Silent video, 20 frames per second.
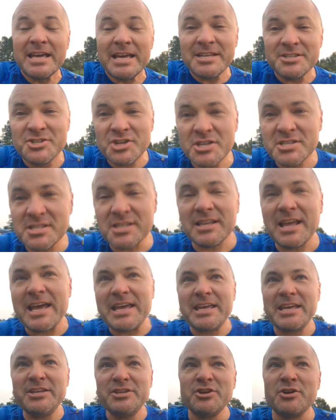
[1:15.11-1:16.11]
just
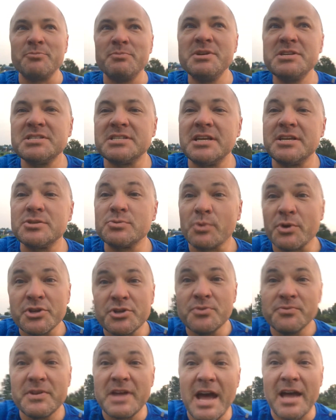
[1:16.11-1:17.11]
like in your business where
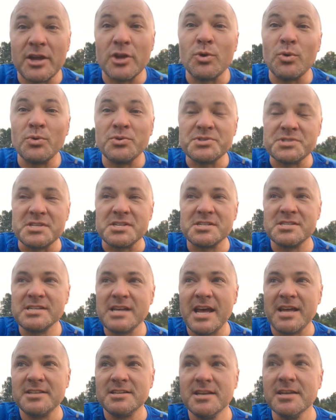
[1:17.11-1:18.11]
you've got goals to
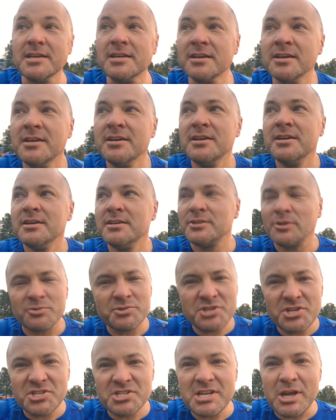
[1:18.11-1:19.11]
set, don't
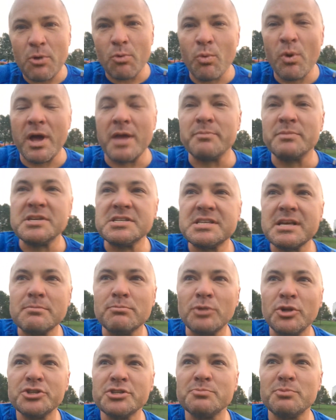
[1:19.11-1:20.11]
just set one, but set
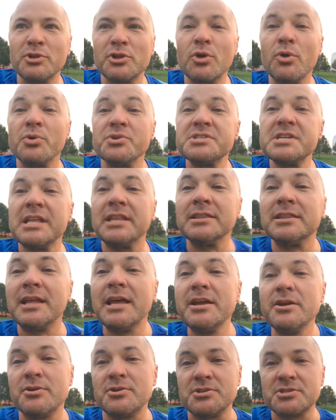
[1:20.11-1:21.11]
multiple goals, set
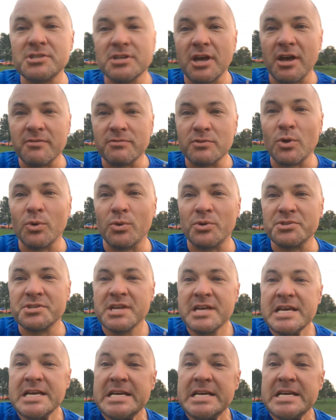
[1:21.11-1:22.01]
layers of goals.